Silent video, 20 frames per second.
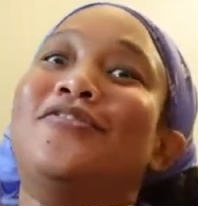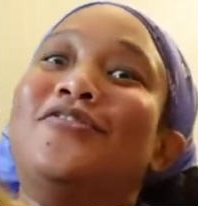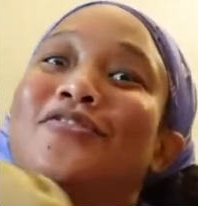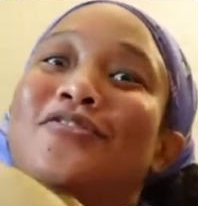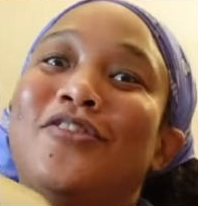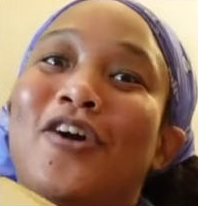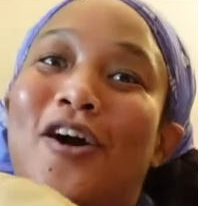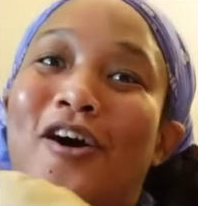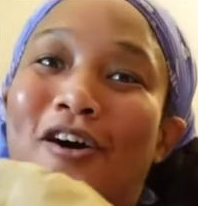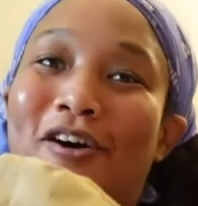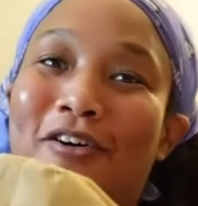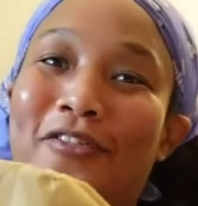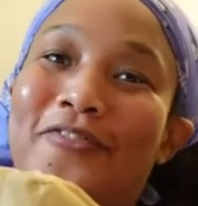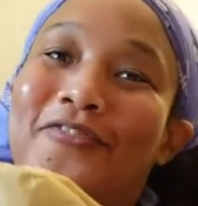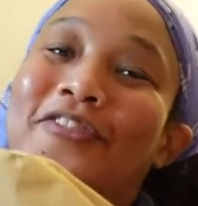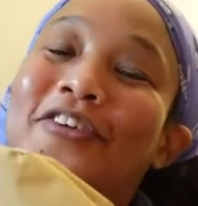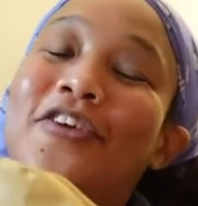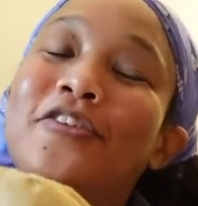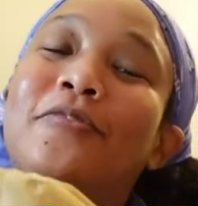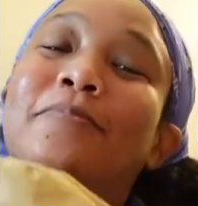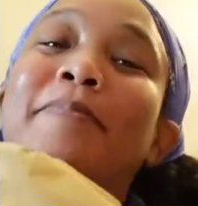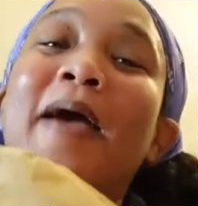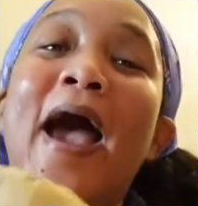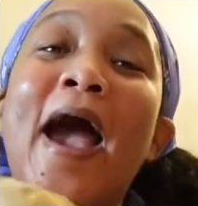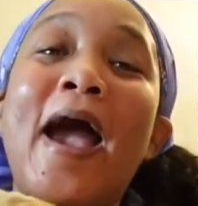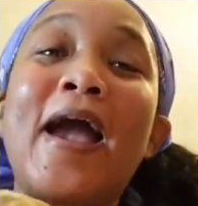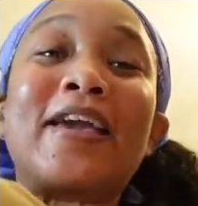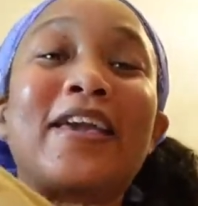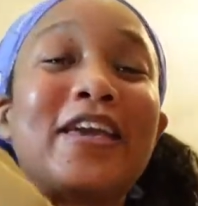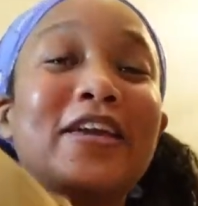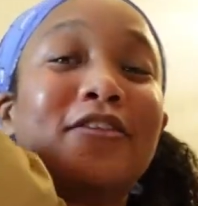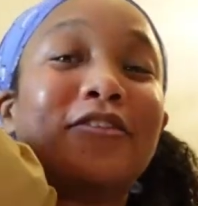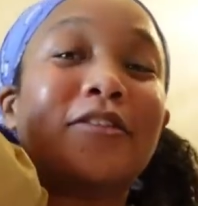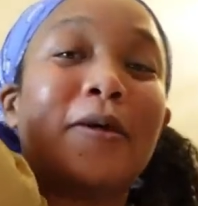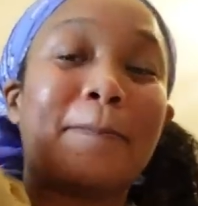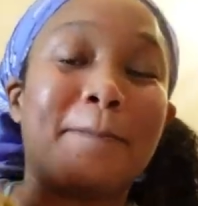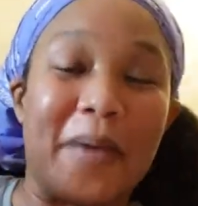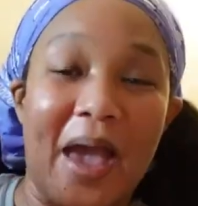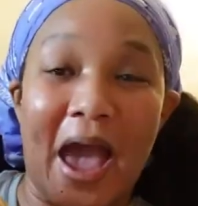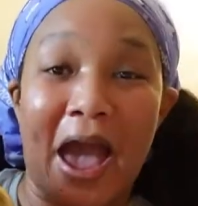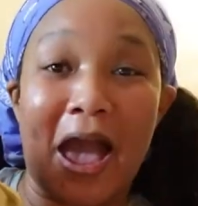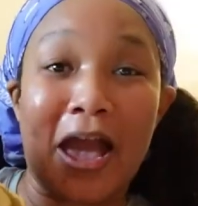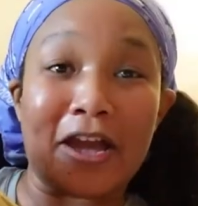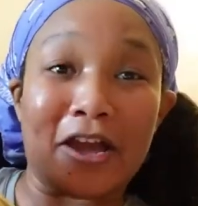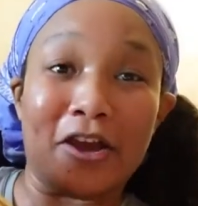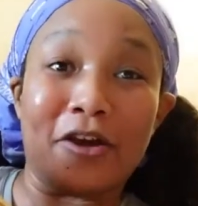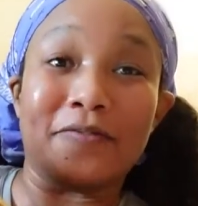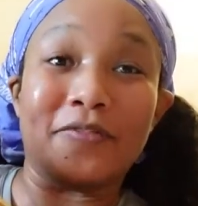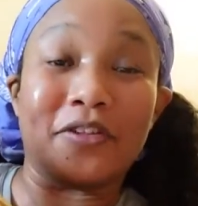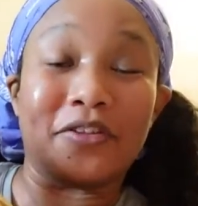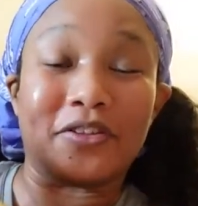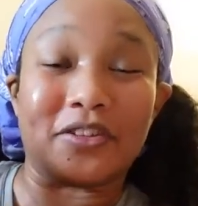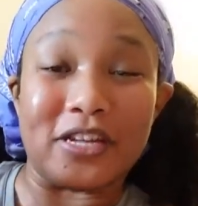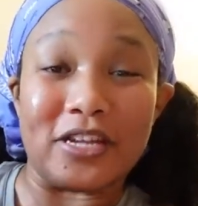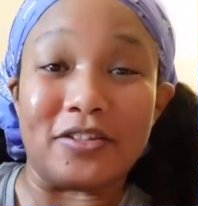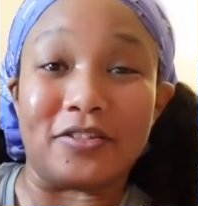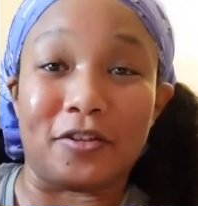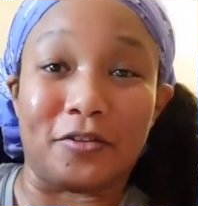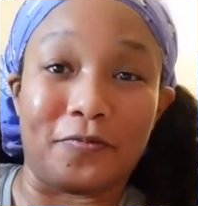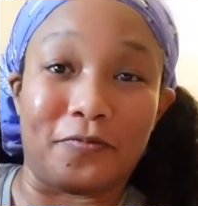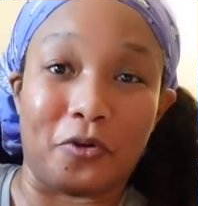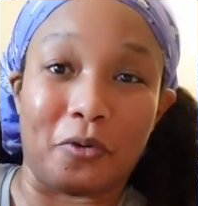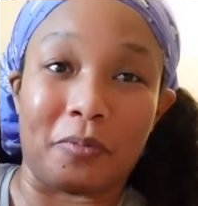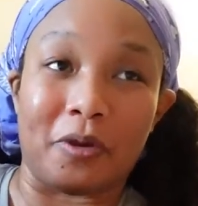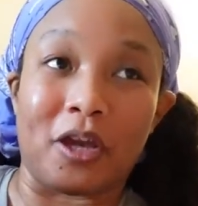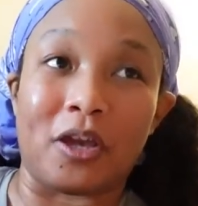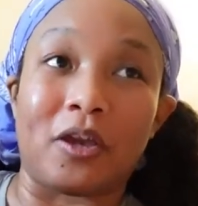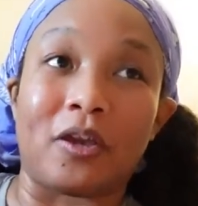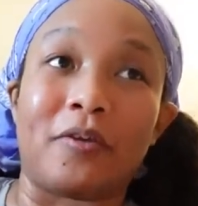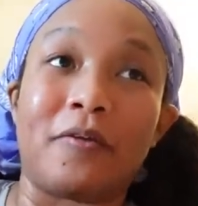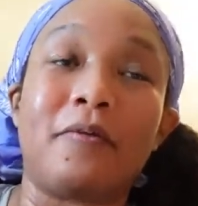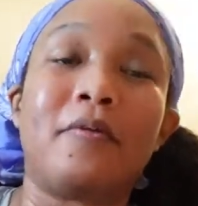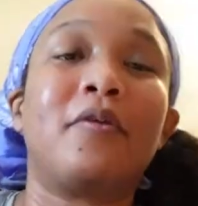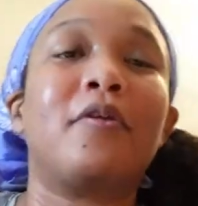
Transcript: y'all, this bag is the bag of the season for me